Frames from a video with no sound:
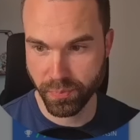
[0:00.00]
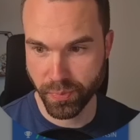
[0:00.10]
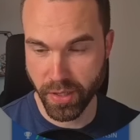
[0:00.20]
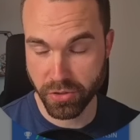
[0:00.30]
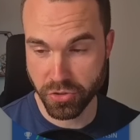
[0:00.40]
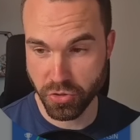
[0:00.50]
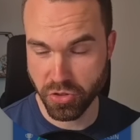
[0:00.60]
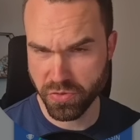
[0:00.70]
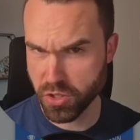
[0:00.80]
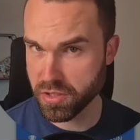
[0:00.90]
Now to
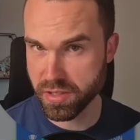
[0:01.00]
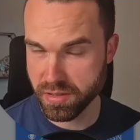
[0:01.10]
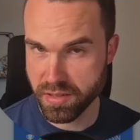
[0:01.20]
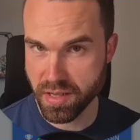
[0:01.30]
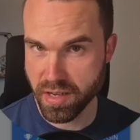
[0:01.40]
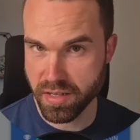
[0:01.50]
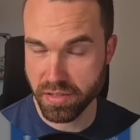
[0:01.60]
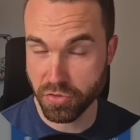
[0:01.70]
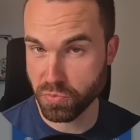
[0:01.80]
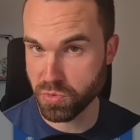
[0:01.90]
convert this design
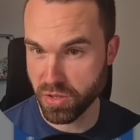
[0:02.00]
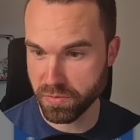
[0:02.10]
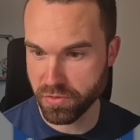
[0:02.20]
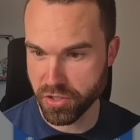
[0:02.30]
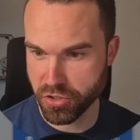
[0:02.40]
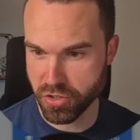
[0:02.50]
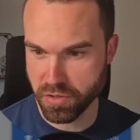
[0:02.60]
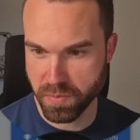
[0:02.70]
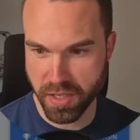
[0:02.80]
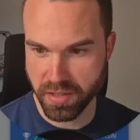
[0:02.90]
into a prompt, we
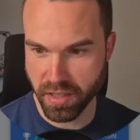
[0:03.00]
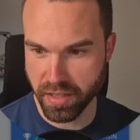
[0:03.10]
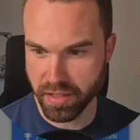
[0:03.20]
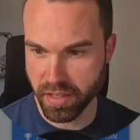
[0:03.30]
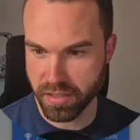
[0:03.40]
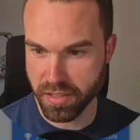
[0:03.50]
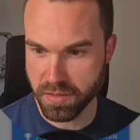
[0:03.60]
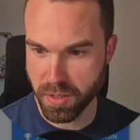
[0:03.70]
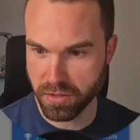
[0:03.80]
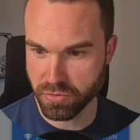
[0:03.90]
just basically click this
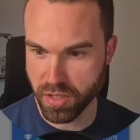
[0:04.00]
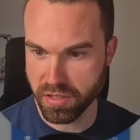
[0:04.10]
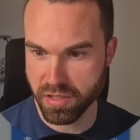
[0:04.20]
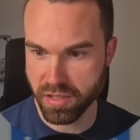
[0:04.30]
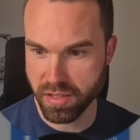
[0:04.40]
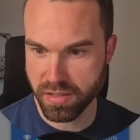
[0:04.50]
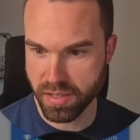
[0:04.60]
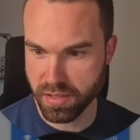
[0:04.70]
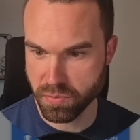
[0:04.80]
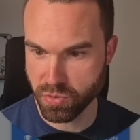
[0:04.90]
button right here that
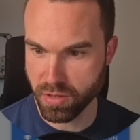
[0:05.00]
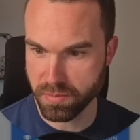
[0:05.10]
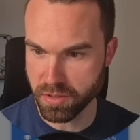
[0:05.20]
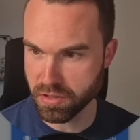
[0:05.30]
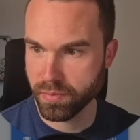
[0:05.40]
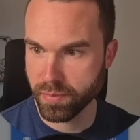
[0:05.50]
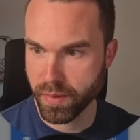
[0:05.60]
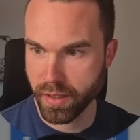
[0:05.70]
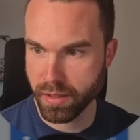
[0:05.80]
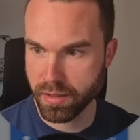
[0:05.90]
says prompt,
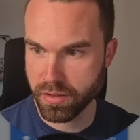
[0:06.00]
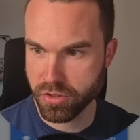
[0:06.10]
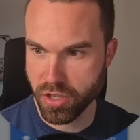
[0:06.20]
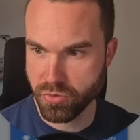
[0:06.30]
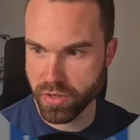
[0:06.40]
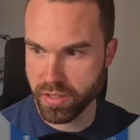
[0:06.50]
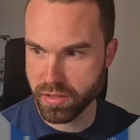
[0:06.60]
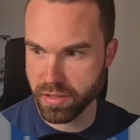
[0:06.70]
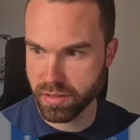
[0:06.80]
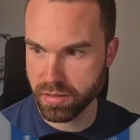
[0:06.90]
and it's
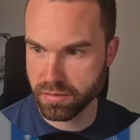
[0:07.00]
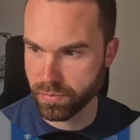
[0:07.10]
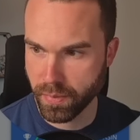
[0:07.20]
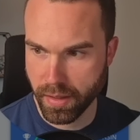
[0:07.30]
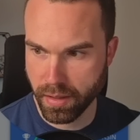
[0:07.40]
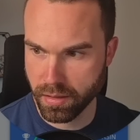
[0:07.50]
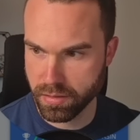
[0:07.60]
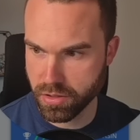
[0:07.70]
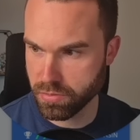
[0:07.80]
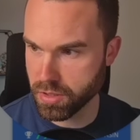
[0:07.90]
generating,
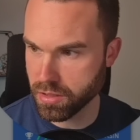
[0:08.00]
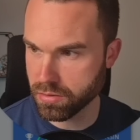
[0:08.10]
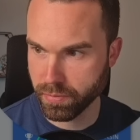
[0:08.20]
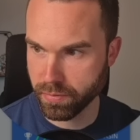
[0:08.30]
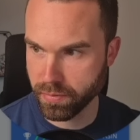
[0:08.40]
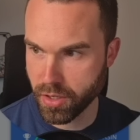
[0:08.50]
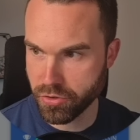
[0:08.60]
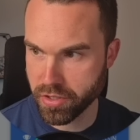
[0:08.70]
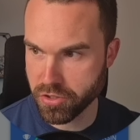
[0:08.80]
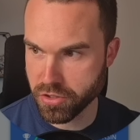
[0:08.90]
and here we go. Now we
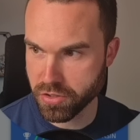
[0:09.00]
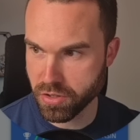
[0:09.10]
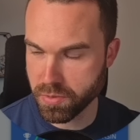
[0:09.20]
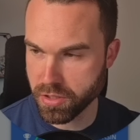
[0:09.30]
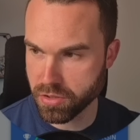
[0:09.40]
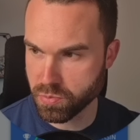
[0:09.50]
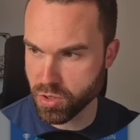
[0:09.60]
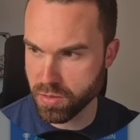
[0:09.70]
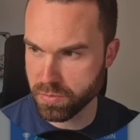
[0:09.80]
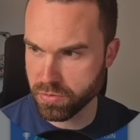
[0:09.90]
can just copy this
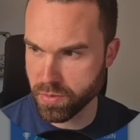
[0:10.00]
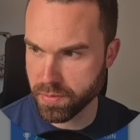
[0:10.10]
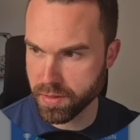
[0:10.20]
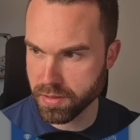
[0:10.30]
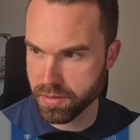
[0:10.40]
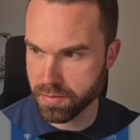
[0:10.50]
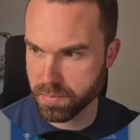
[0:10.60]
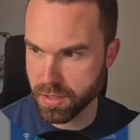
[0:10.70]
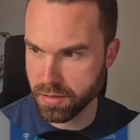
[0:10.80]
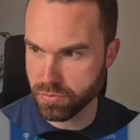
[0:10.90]
prompt with this
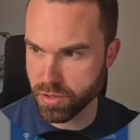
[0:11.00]
button right